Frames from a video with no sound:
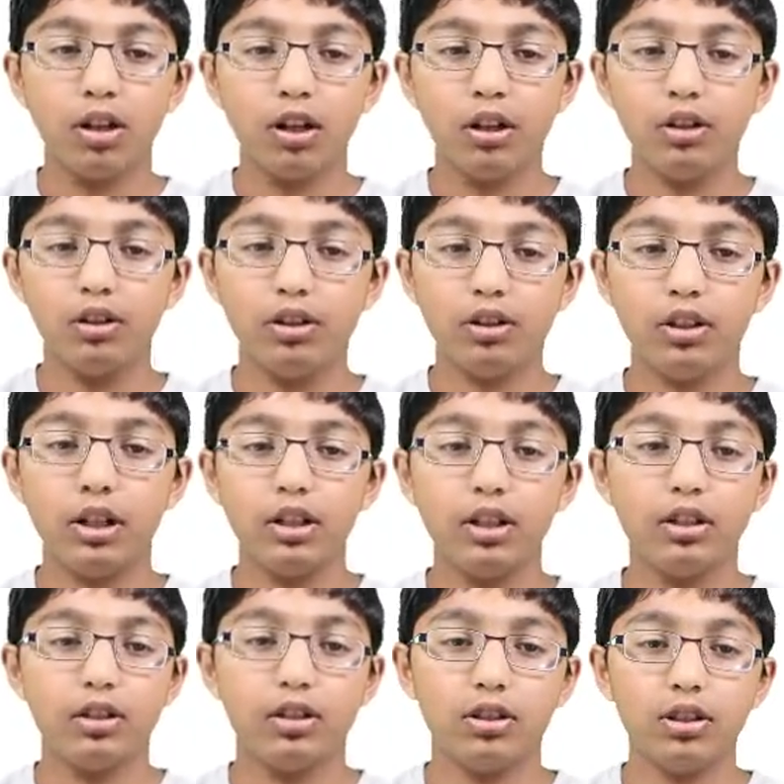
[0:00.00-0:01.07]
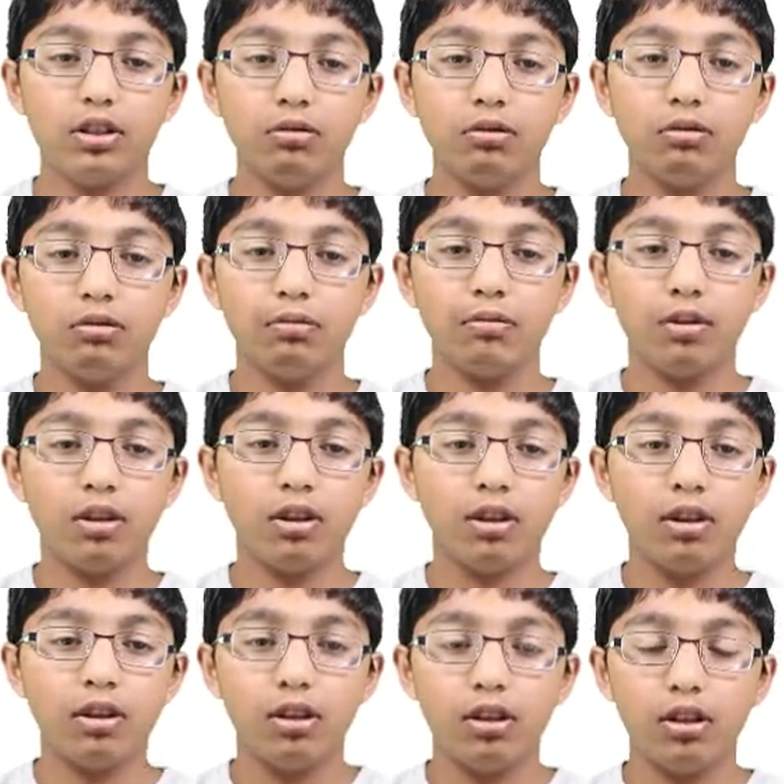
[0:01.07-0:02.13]
I'm going to set it to 0.
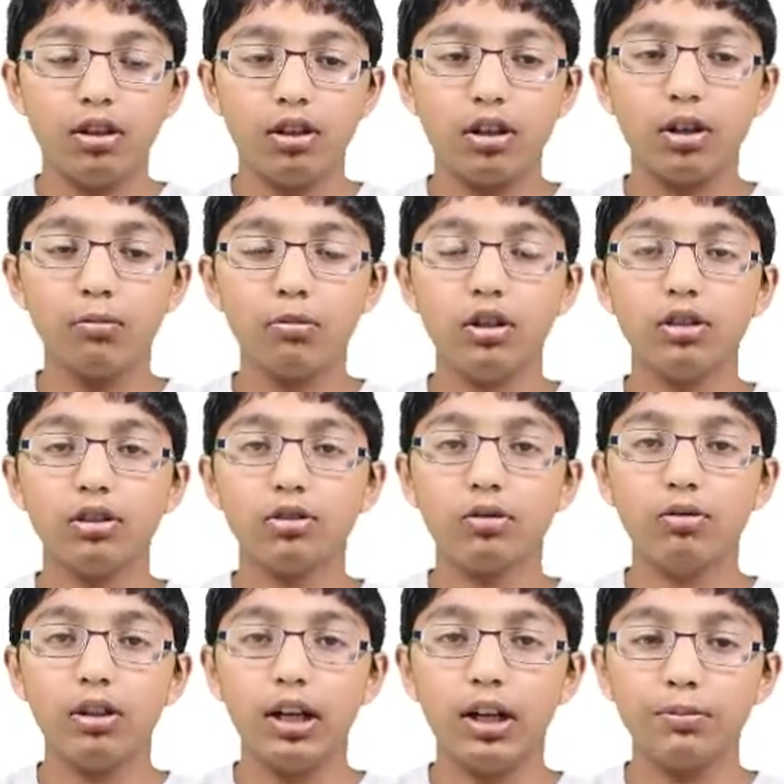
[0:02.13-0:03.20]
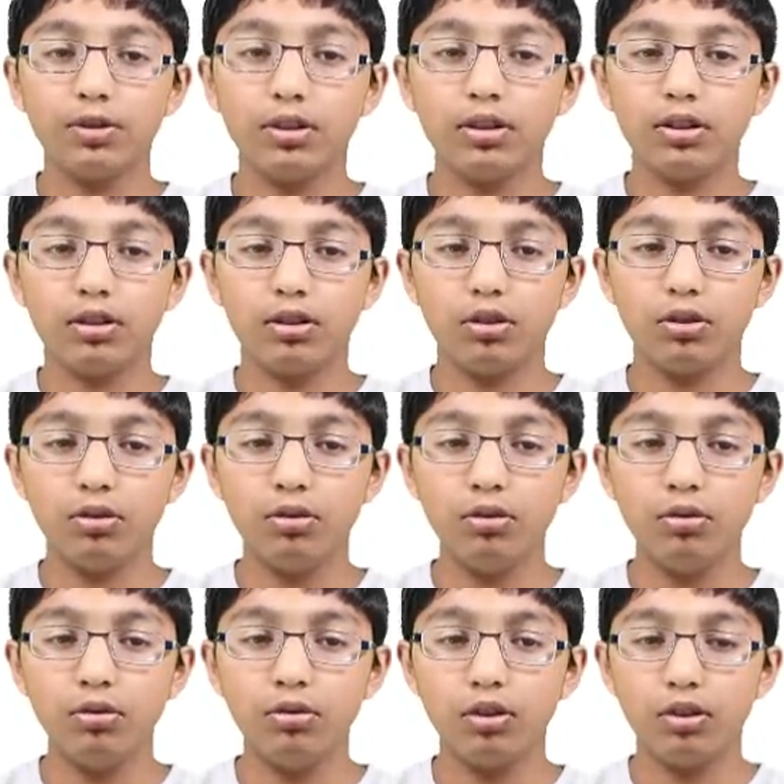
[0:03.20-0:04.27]
Time underscore elapsed
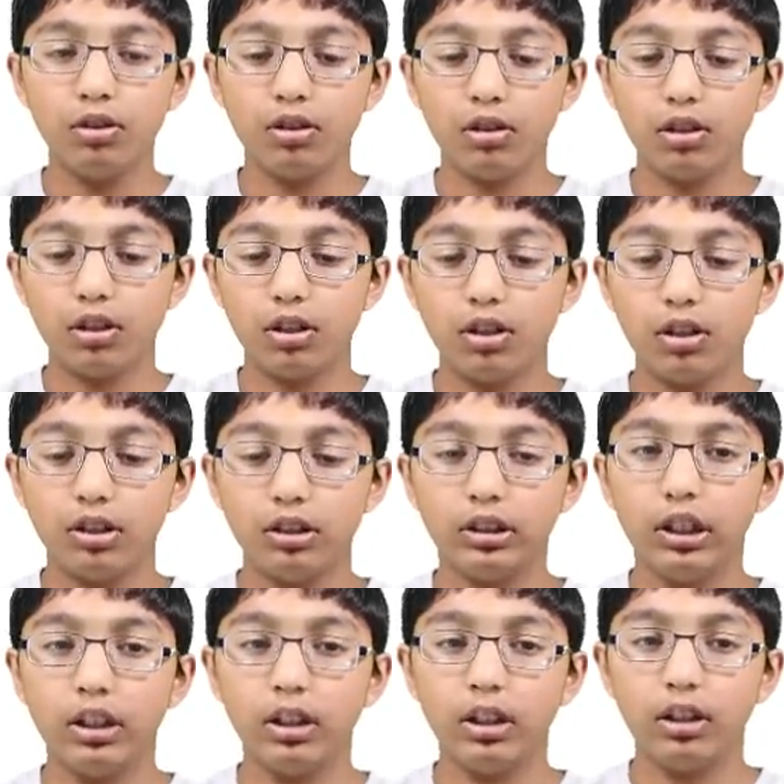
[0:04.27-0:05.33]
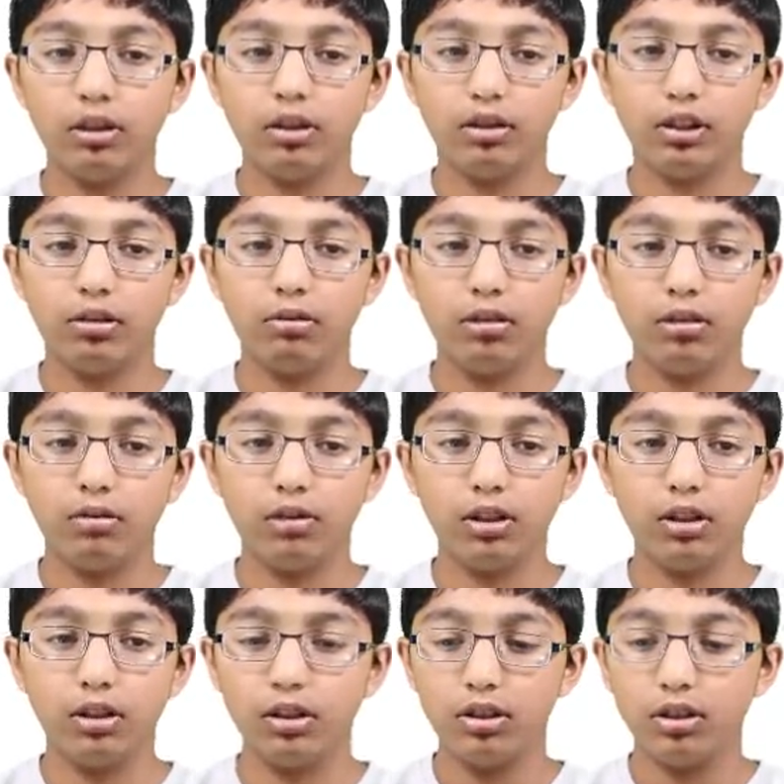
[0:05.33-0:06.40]
2. I'm going to set that to 0 as
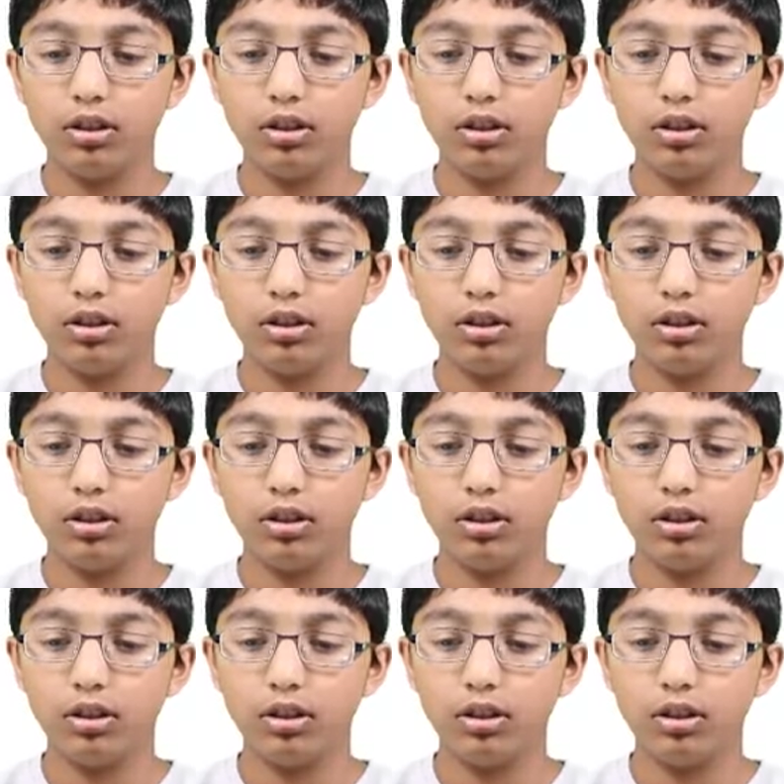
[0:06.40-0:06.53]
well.